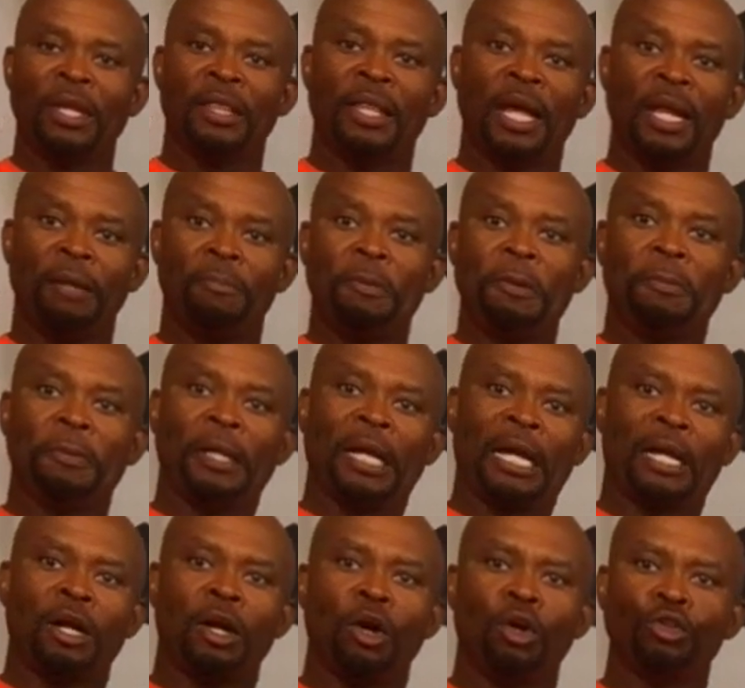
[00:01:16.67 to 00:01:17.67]
Now, the people
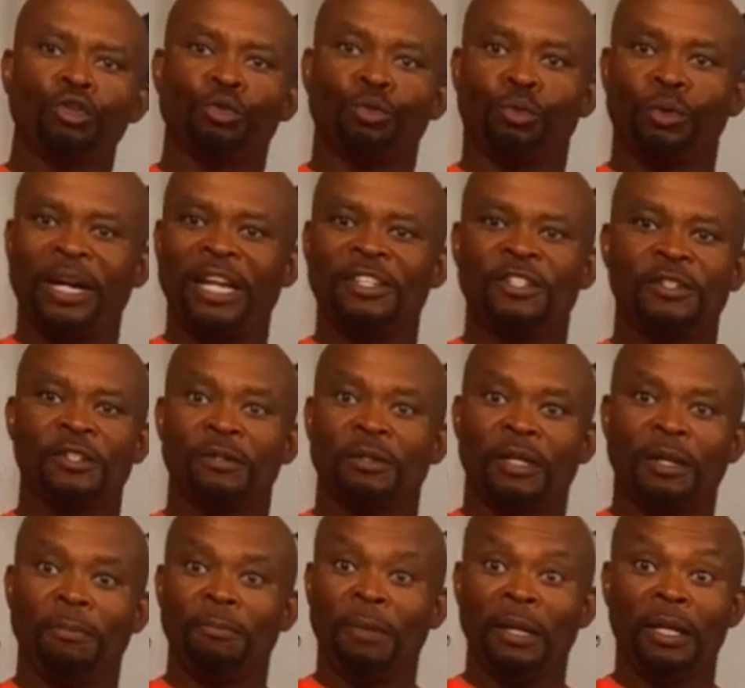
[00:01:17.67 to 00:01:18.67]
I coach, rest
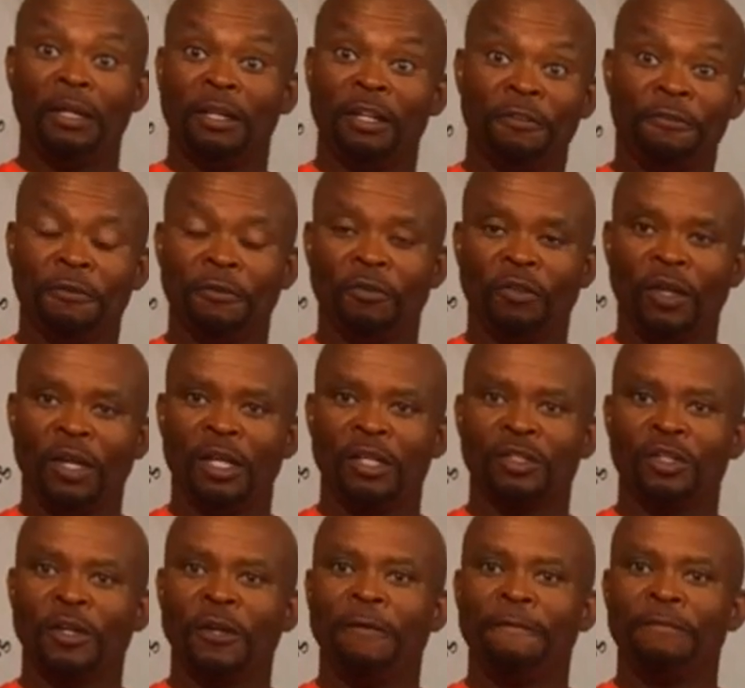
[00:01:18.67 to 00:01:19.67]
can mean different
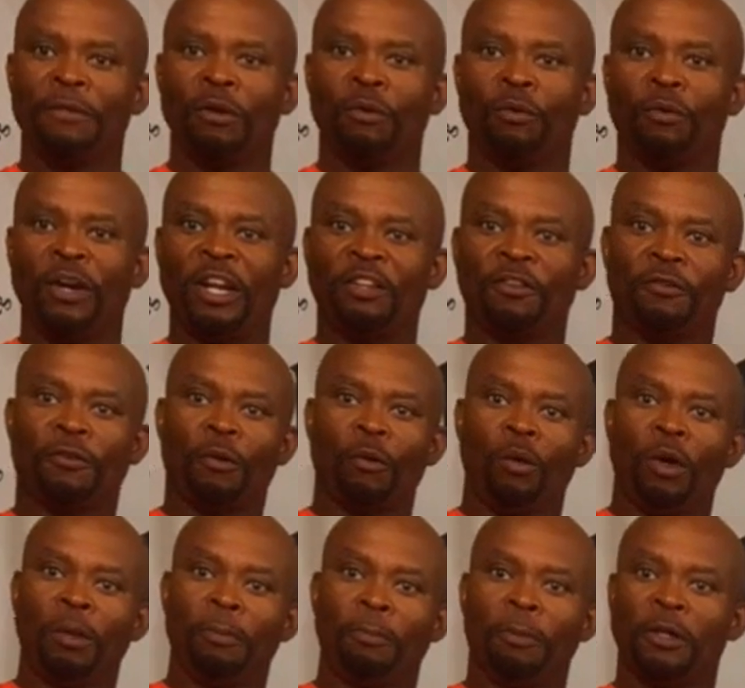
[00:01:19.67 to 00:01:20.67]
things. Rest for
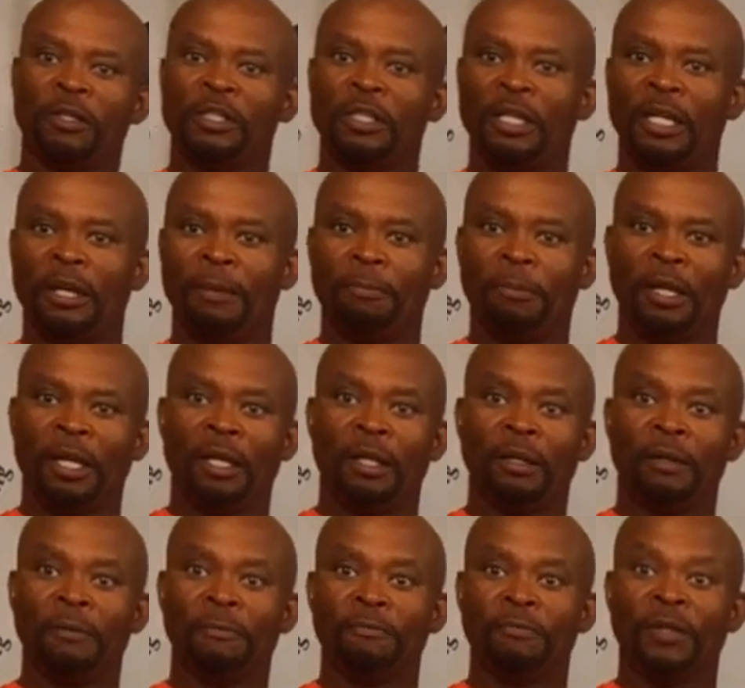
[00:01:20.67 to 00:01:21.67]
one person can
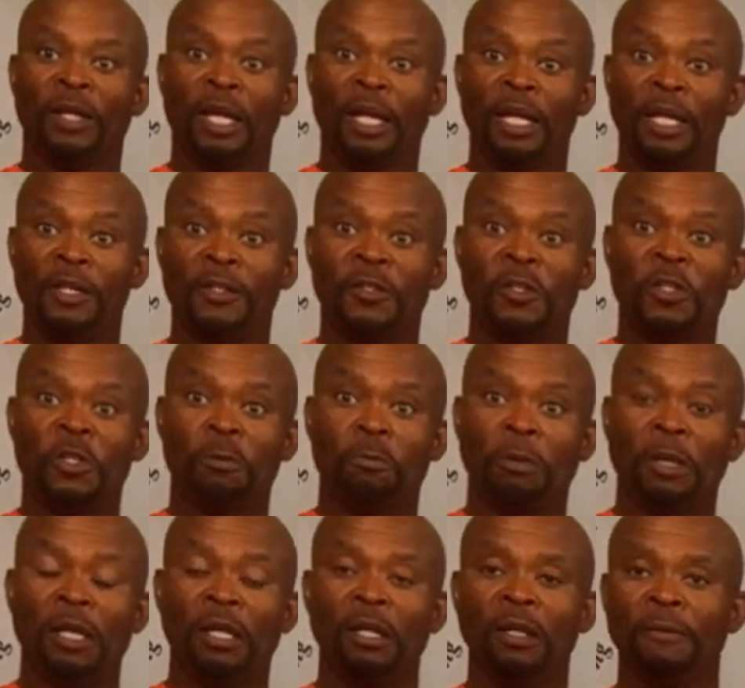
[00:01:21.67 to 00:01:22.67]
mean an easy
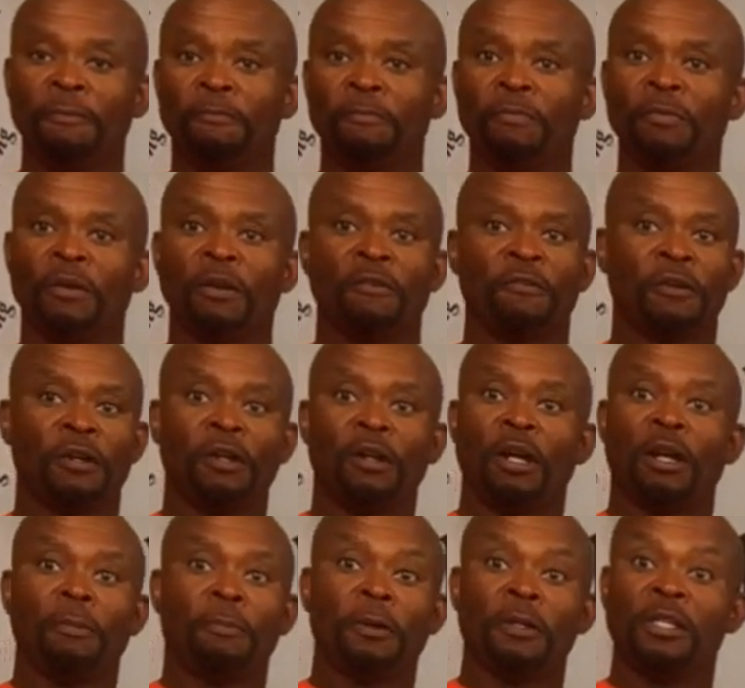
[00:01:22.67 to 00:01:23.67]
spin. For
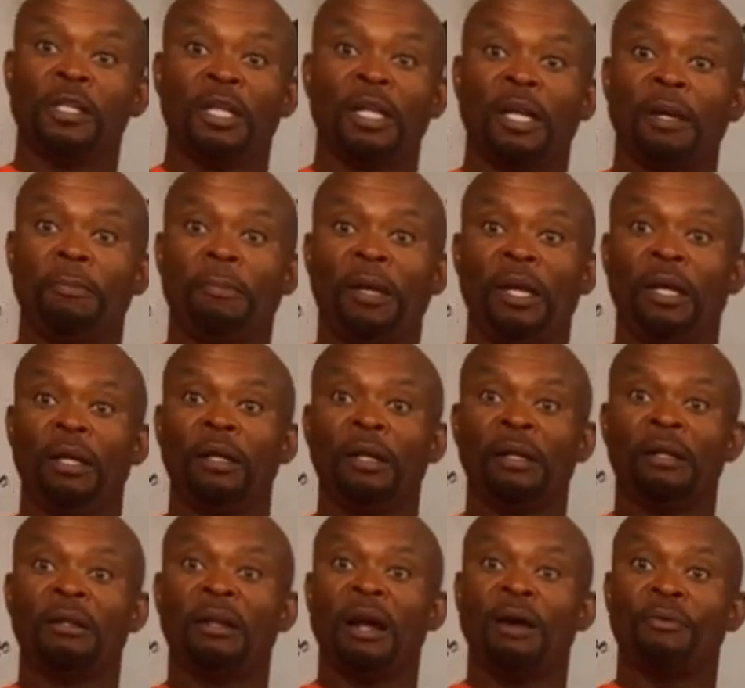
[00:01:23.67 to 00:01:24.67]
another person, it can mean
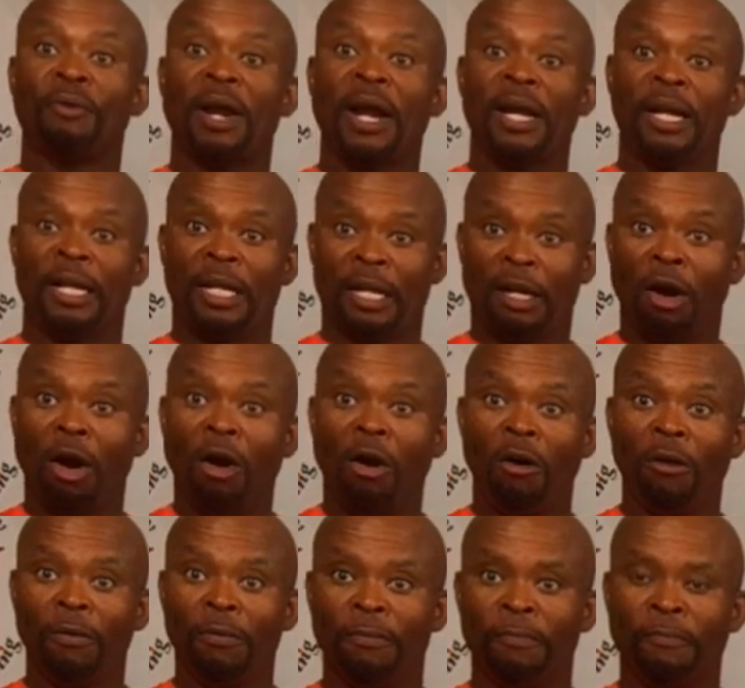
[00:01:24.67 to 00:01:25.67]
not riding at
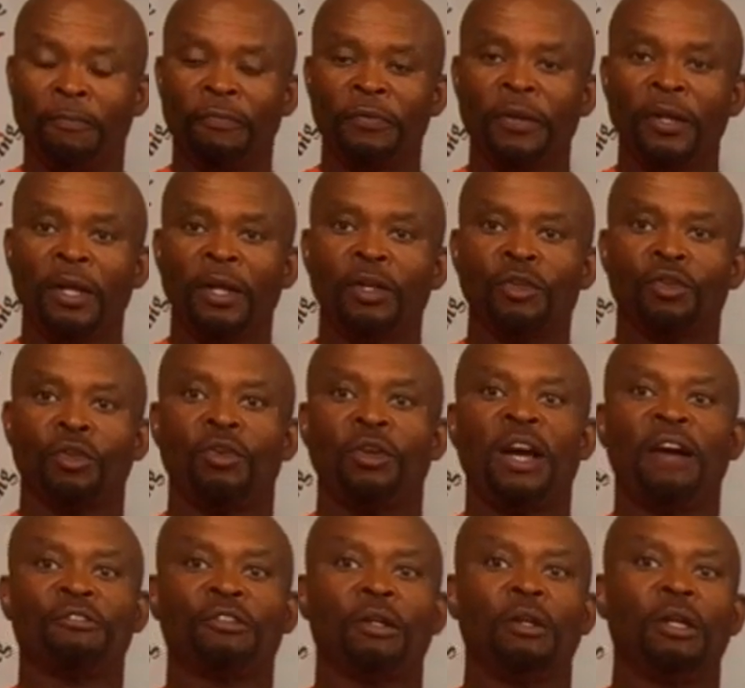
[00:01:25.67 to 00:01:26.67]
all. So you
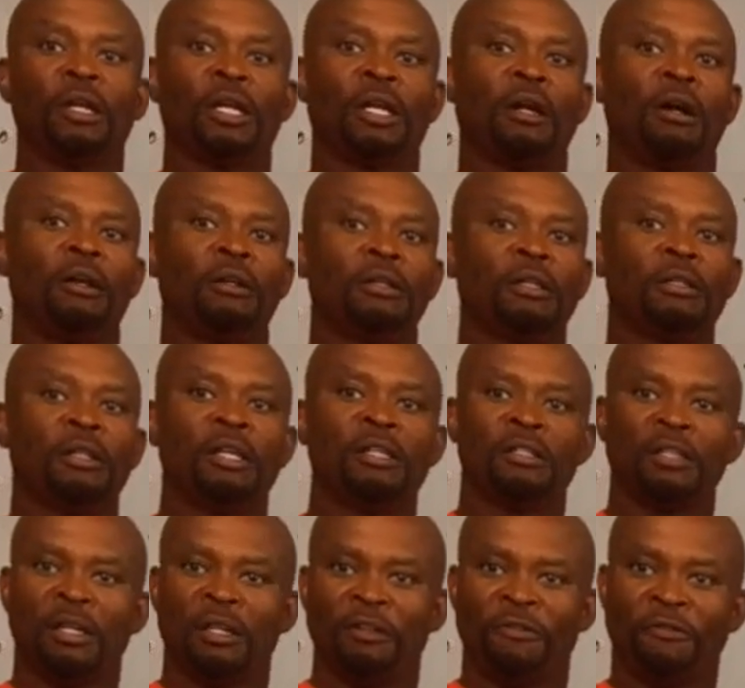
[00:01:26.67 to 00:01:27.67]
have to look at all the
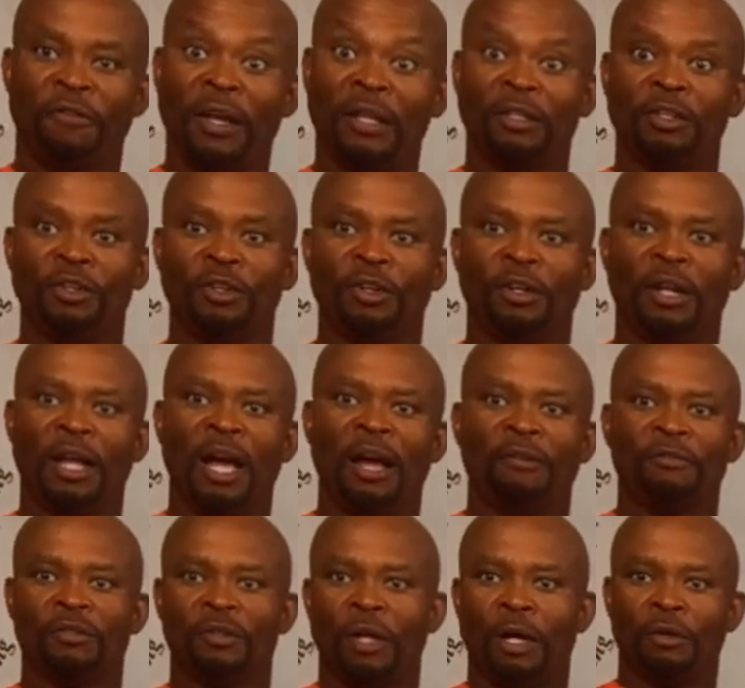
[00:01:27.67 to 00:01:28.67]
things that affect in your
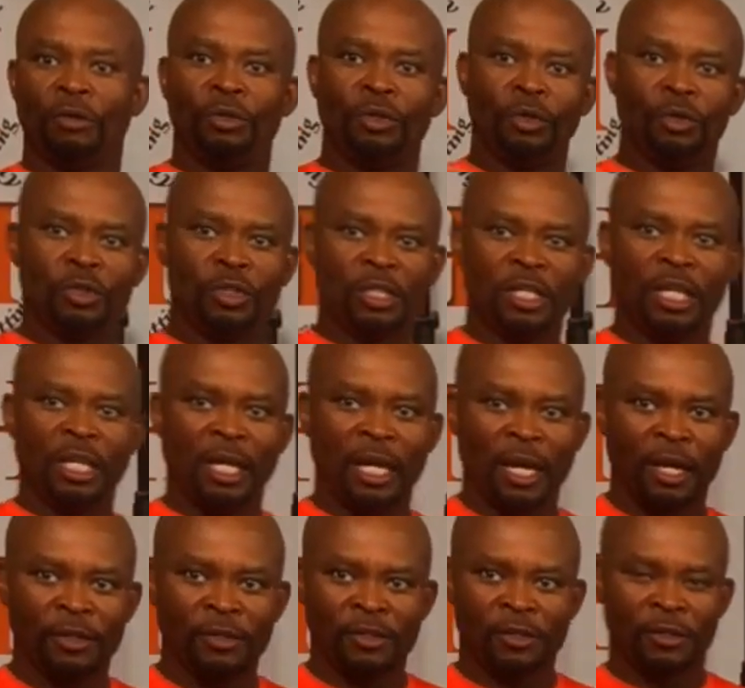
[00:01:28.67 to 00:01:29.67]
life. So I'll use
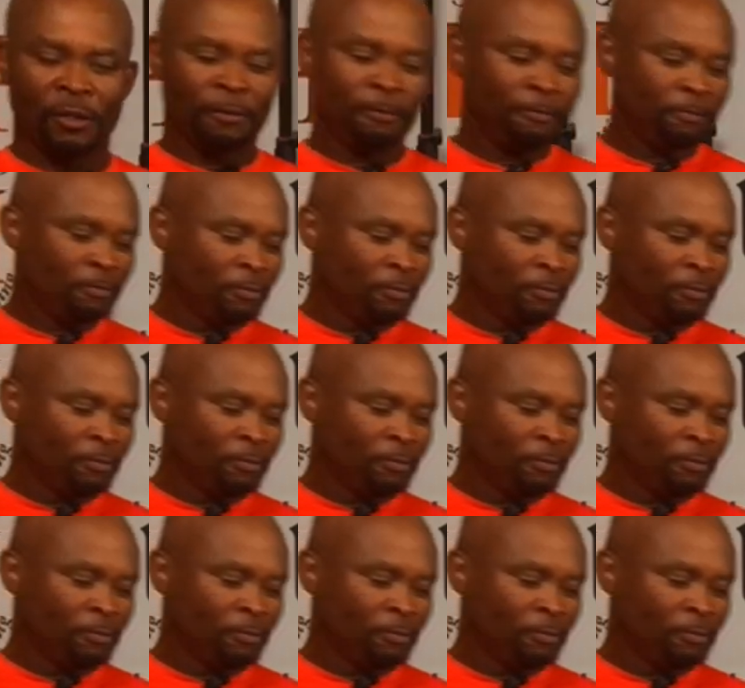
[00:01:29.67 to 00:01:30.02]
T.S.